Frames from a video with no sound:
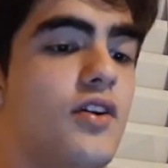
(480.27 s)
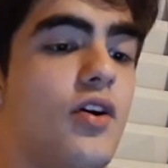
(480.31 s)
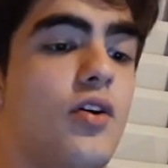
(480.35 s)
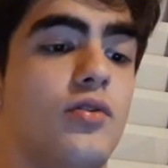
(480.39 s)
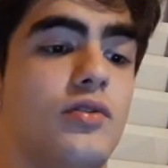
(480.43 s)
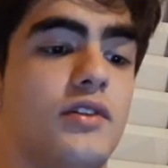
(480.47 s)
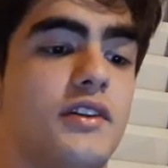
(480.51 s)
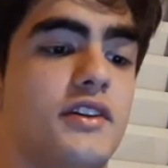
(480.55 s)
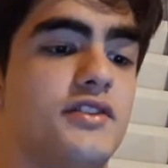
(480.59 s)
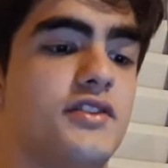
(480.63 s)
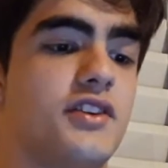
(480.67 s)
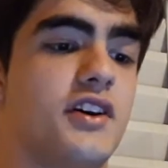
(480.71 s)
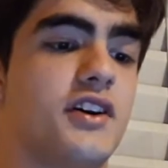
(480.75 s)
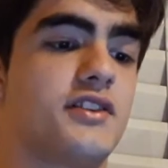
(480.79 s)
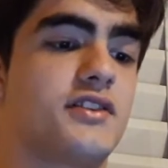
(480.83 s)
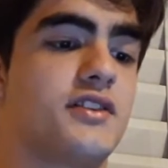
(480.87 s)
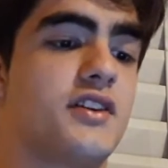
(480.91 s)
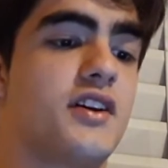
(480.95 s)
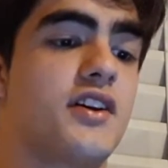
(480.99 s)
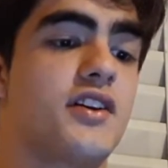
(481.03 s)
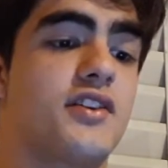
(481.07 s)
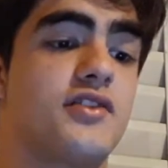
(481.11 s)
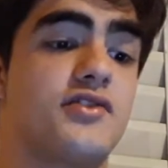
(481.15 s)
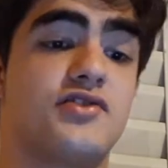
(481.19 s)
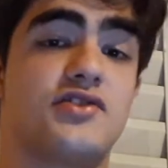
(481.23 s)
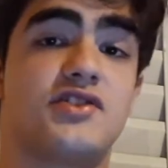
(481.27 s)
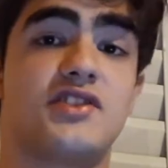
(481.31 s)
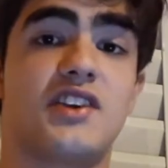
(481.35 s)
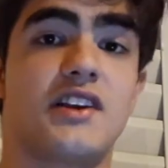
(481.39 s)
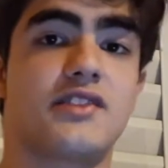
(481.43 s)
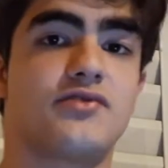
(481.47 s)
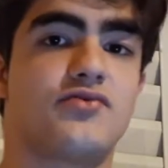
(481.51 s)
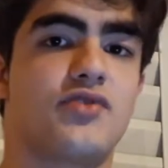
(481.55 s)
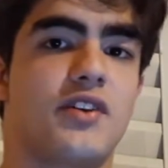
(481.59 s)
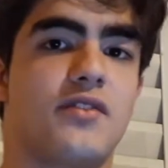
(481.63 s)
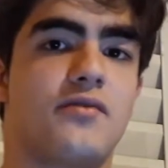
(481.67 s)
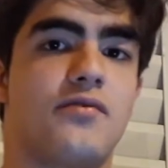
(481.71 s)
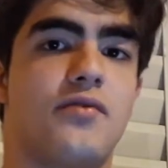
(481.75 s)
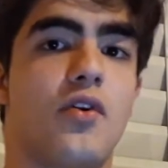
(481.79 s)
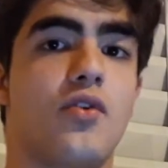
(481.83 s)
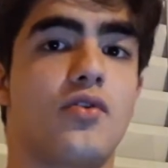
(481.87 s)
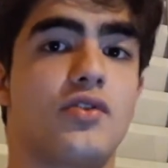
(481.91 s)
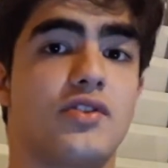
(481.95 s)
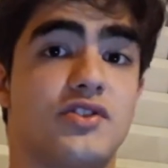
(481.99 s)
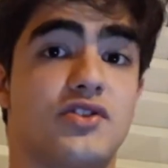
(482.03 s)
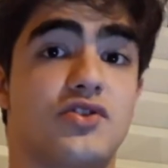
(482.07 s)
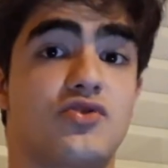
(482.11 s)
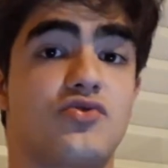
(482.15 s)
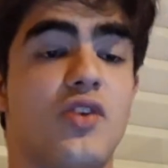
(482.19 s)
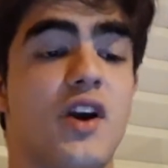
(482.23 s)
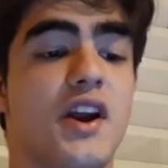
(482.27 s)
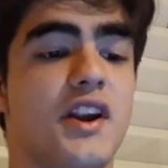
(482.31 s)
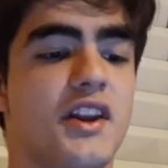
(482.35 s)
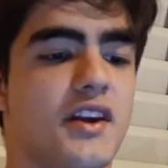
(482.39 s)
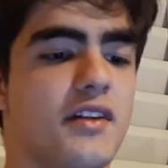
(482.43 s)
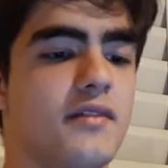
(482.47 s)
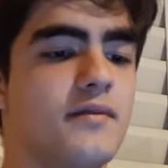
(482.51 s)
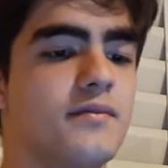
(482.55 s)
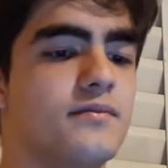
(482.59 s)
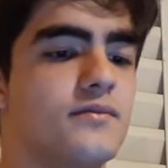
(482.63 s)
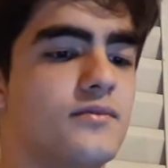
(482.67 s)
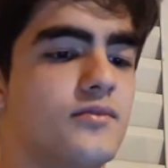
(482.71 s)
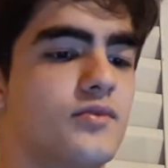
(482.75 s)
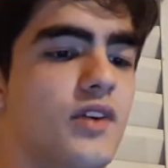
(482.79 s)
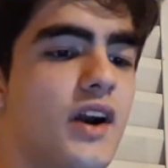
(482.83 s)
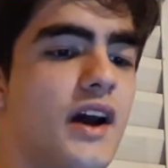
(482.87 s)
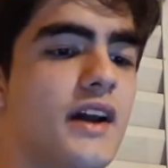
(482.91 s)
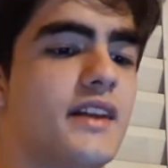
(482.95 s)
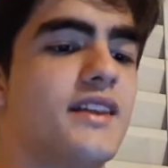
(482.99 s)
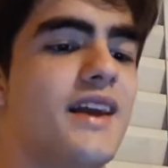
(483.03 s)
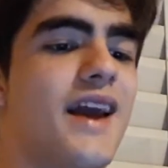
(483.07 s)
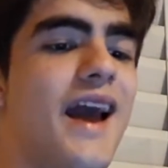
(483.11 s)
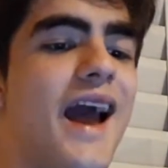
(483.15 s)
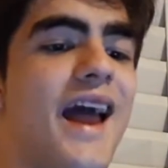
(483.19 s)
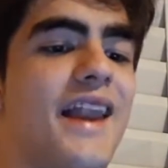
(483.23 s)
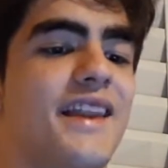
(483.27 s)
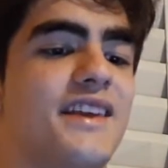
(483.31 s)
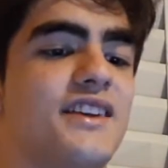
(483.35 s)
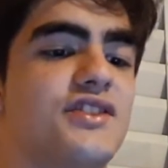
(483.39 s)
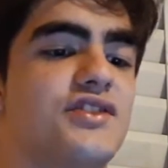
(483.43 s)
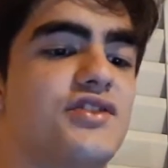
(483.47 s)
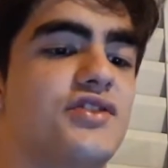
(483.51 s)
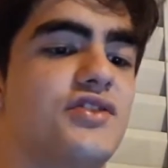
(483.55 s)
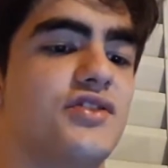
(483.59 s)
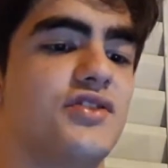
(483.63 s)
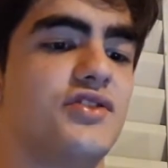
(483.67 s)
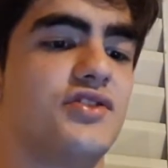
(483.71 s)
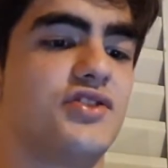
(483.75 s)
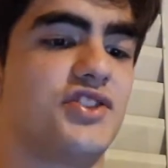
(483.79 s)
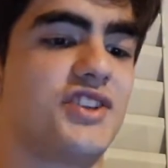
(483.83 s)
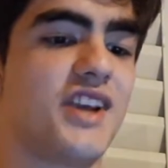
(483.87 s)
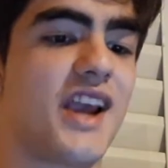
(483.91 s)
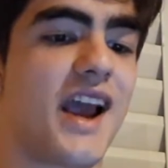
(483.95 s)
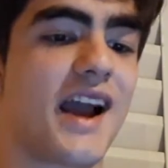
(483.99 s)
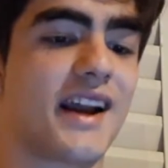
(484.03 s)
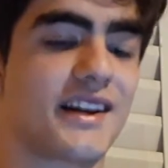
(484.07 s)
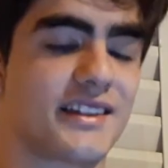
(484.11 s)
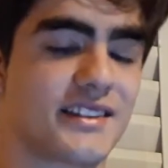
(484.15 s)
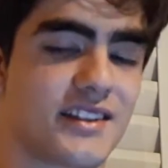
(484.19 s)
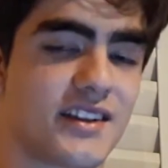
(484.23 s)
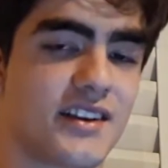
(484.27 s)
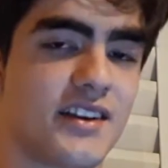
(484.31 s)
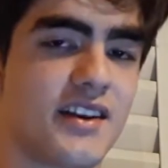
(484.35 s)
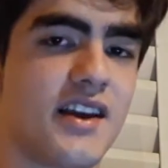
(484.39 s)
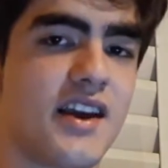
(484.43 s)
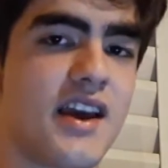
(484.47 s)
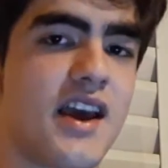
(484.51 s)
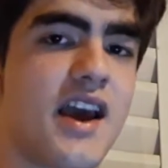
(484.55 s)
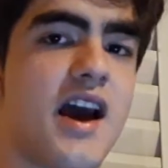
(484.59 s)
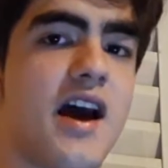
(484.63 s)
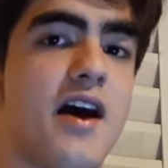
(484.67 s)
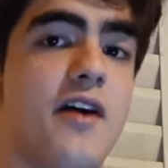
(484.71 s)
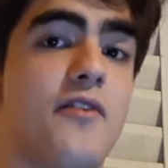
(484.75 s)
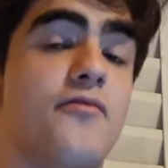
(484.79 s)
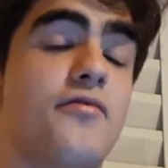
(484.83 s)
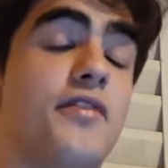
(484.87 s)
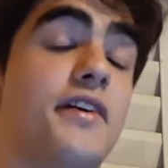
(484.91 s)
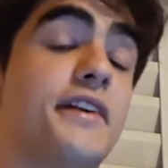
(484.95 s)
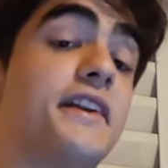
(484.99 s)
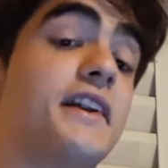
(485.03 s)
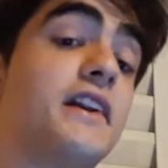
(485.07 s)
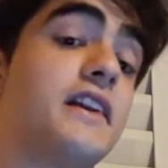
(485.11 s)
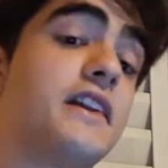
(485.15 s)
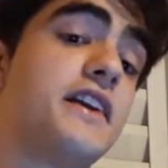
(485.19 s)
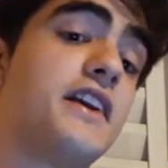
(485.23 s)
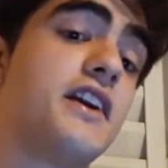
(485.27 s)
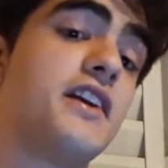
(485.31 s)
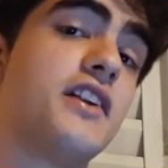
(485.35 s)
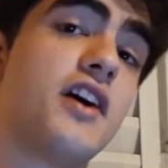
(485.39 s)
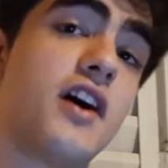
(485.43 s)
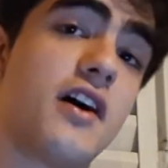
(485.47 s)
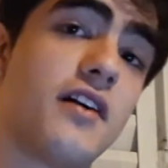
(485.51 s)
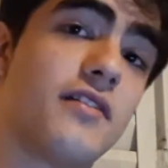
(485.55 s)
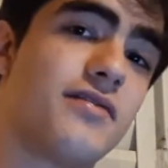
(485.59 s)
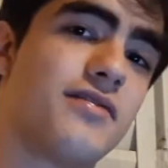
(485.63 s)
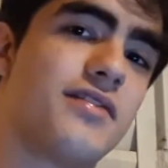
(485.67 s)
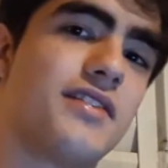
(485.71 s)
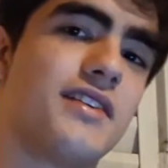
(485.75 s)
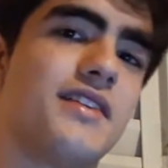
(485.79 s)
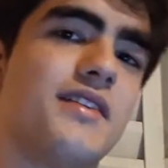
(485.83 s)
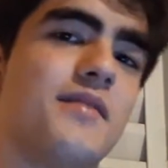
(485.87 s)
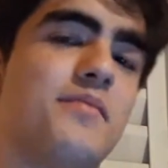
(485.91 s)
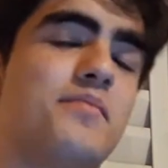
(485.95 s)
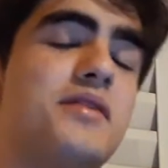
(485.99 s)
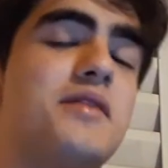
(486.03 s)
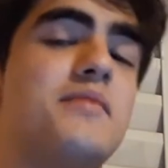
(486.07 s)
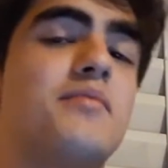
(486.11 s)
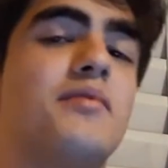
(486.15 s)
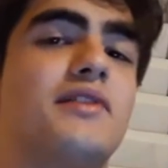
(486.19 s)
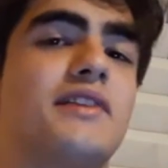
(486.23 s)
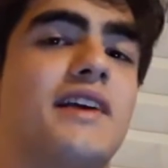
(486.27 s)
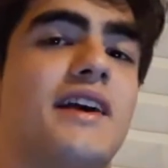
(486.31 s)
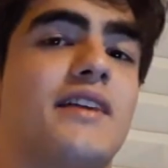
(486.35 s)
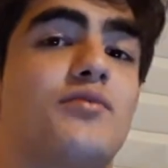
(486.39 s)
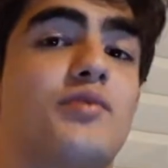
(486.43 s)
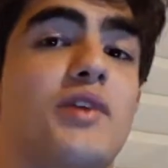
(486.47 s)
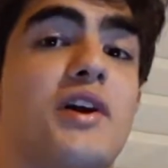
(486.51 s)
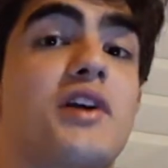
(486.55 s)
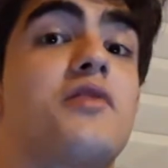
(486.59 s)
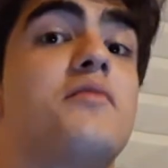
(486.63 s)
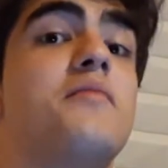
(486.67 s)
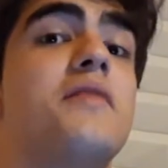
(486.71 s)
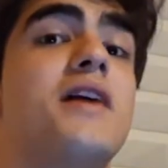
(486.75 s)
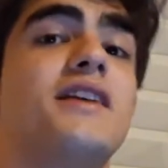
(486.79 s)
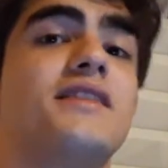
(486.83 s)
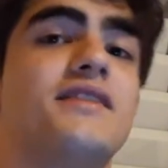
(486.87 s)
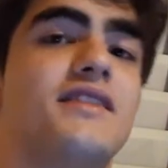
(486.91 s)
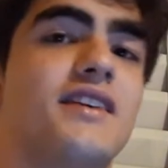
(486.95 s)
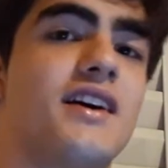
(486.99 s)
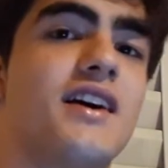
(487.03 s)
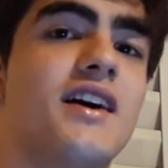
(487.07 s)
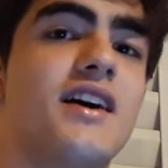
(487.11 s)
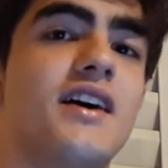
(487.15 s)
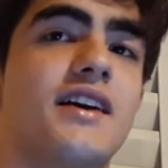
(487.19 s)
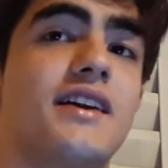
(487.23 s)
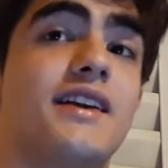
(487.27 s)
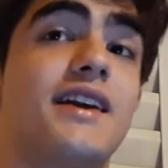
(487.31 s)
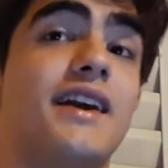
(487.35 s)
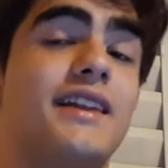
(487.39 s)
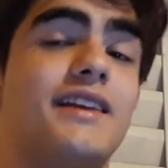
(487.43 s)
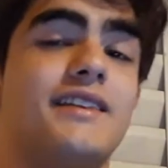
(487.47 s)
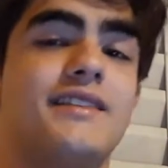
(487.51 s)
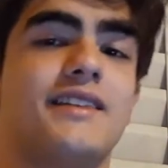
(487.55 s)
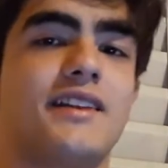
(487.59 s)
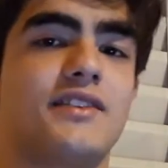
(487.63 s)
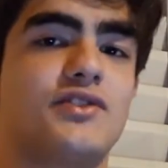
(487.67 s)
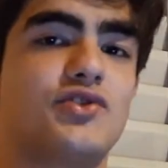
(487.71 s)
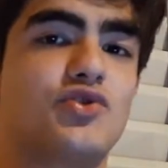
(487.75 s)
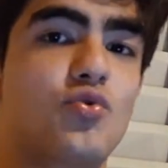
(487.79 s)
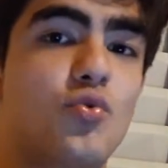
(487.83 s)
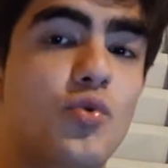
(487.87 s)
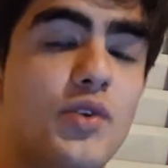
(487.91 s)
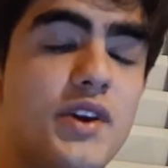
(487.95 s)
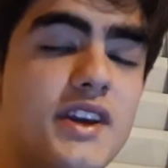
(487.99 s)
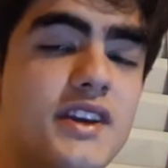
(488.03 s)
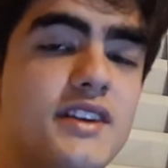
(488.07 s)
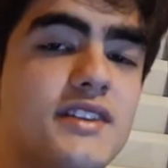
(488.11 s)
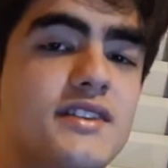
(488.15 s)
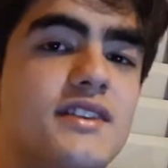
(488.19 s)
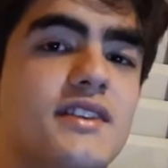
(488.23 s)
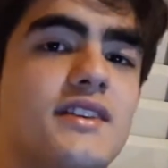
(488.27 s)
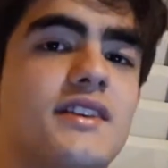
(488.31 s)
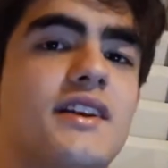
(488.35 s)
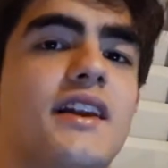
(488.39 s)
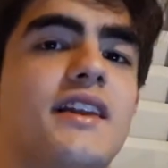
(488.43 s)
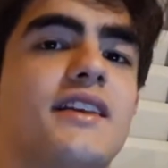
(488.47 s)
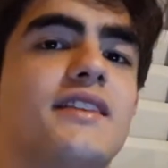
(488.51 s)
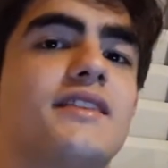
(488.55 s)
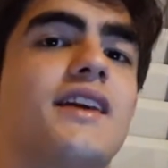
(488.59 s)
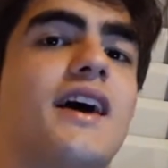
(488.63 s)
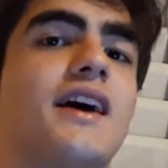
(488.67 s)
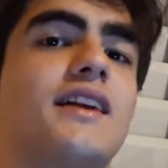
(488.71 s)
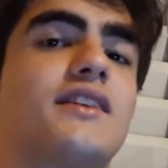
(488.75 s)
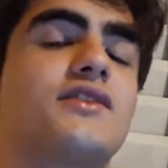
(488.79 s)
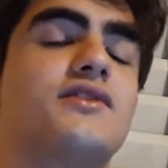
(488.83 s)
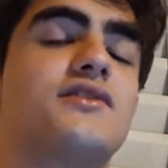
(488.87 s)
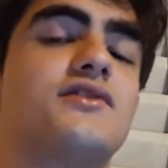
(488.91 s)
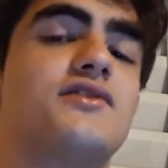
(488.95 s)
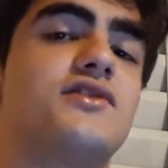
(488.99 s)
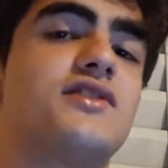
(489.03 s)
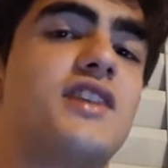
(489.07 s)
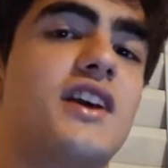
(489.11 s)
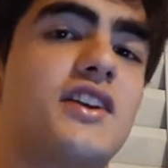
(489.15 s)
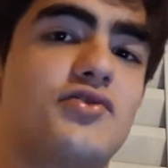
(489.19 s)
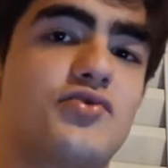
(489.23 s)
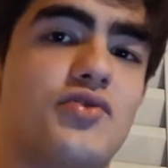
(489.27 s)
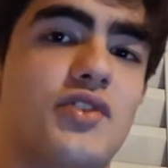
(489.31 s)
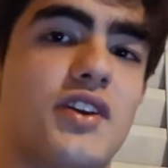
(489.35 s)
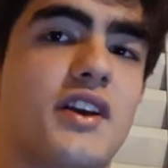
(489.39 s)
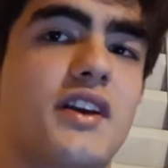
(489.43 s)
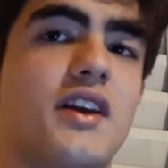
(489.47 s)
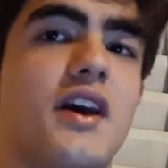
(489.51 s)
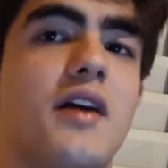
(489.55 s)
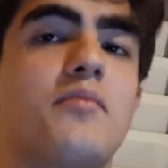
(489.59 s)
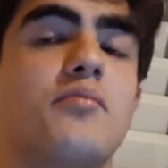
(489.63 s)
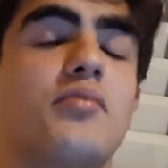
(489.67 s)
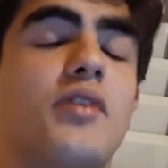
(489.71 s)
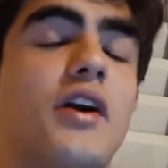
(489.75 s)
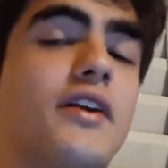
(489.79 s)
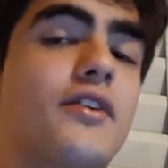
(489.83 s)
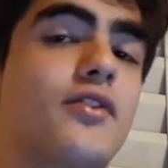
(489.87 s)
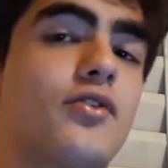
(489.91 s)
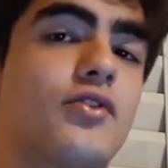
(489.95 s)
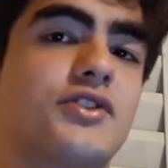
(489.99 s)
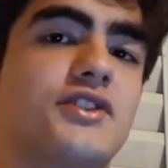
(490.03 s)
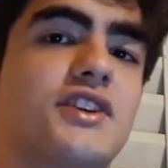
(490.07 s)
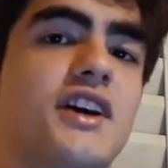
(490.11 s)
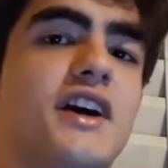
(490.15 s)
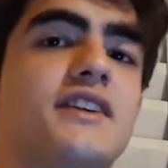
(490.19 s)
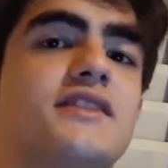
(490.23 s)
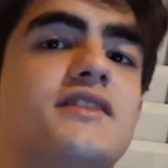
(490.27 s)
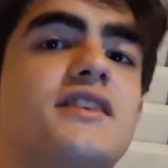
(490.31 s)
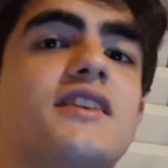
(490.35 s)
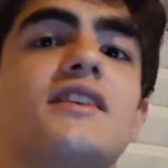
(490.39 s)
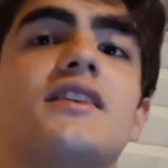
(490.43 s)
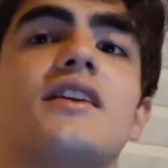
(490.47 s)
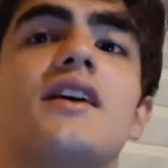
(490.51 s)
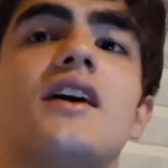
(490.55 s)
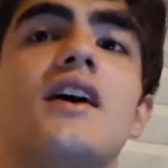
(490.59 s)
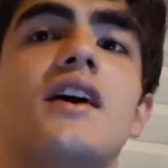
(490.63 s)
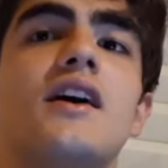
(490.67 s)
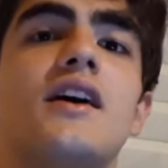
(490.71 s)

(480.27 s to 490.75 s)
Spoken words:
only does concentric focus training, right, and is jacked. And funnily enough, the people that recommend getting that squeeze, getting that concentric, and prioritizing